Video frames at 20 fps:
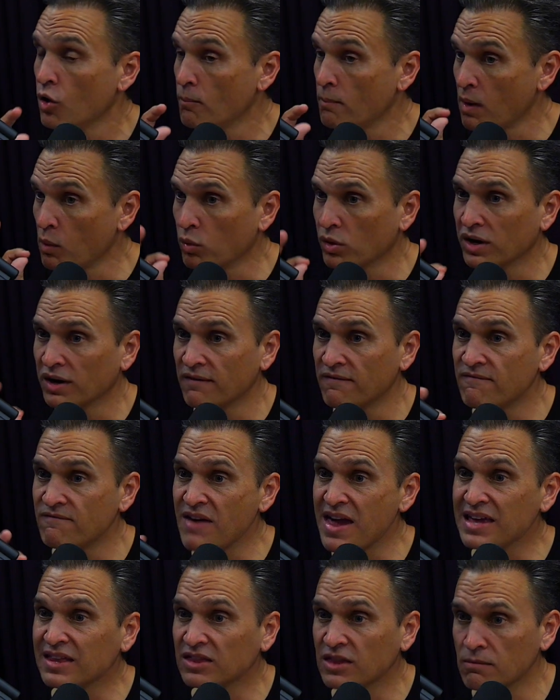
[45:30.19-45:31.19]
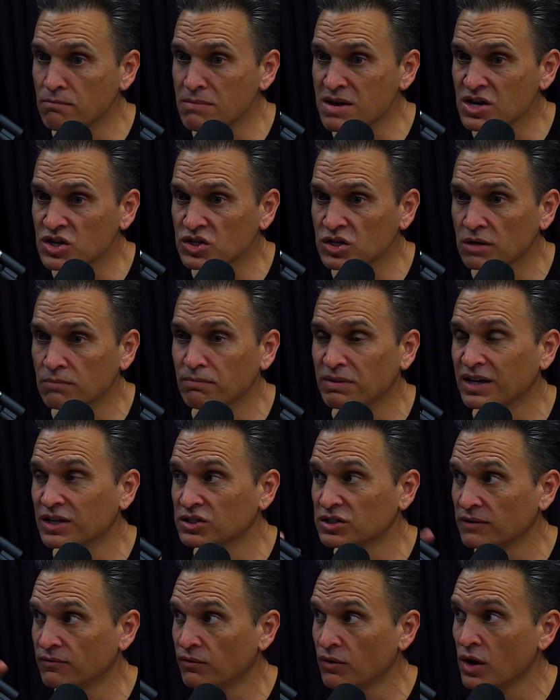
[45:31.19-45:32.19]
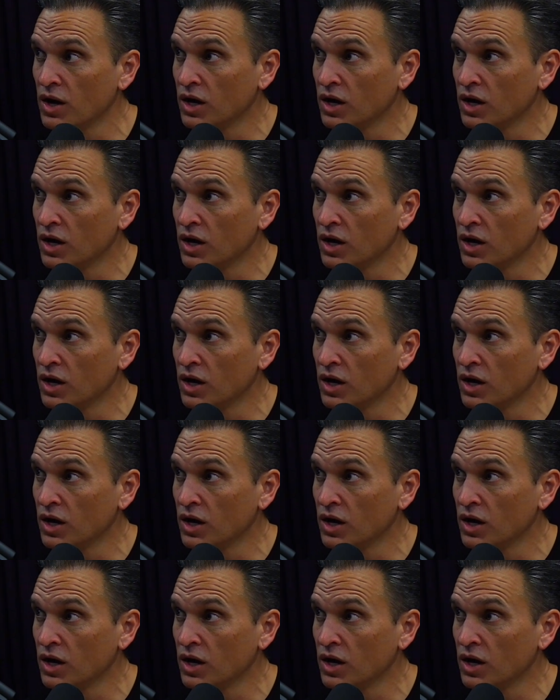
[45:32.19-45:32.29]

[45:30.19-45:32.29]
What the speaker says: But we're going to fake the mission because if